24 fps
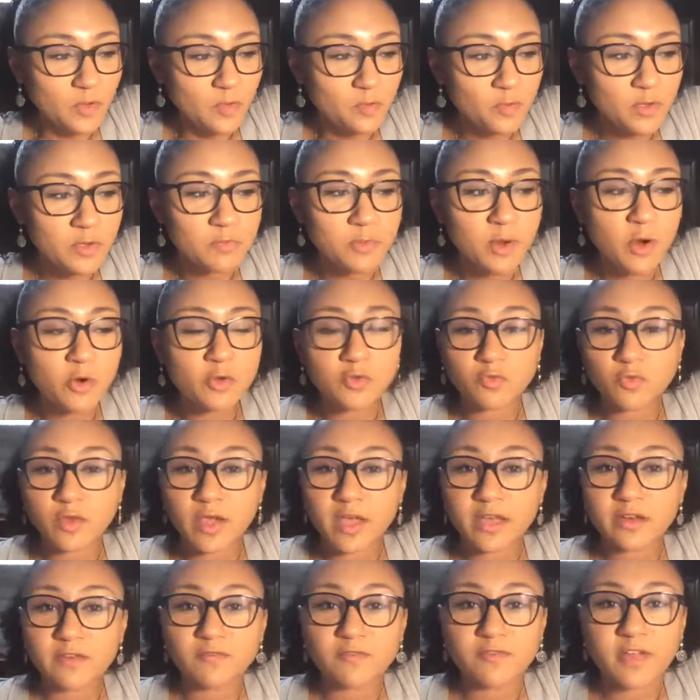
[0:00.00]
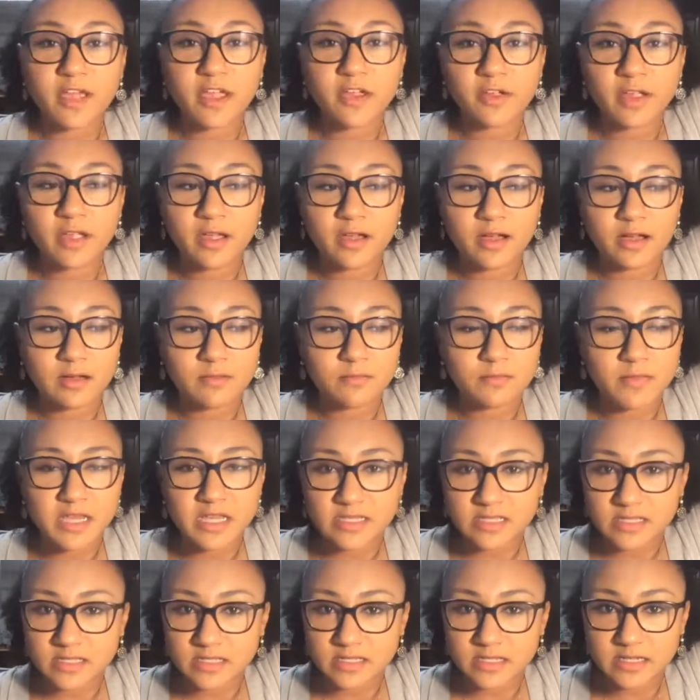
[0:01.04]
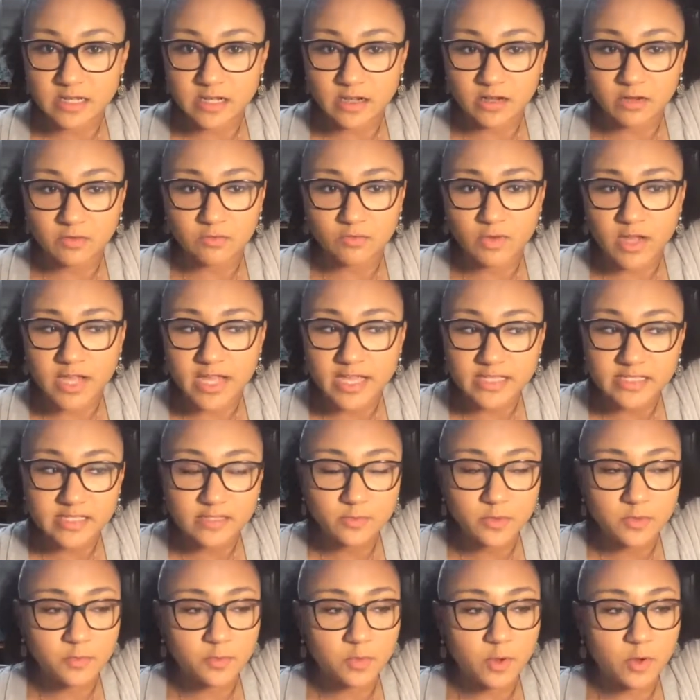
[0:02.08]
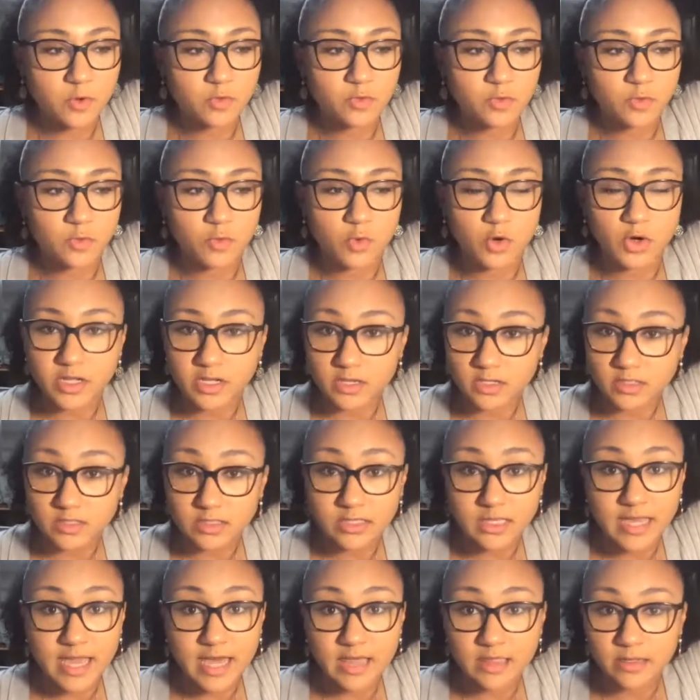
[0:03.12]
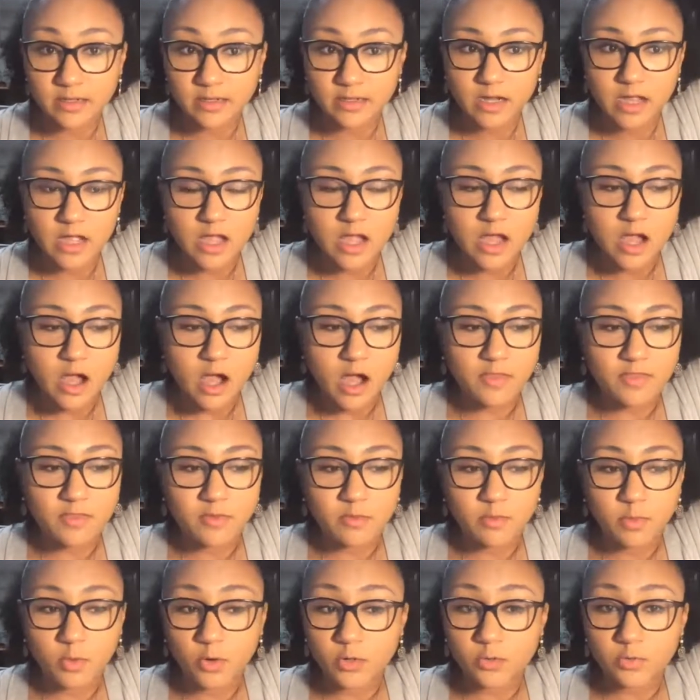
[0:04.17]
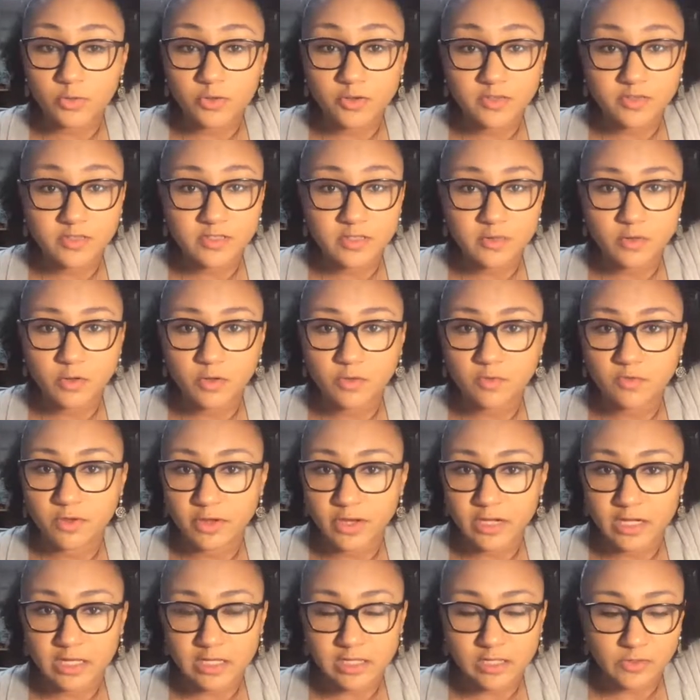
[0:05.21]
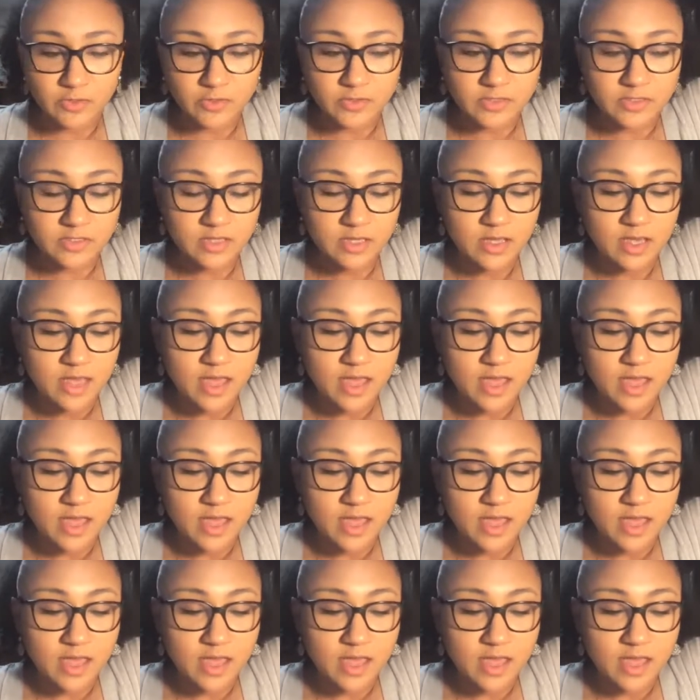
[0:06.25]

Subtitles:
we both ran a very amazing race. We both were working together on the board previously, both very close.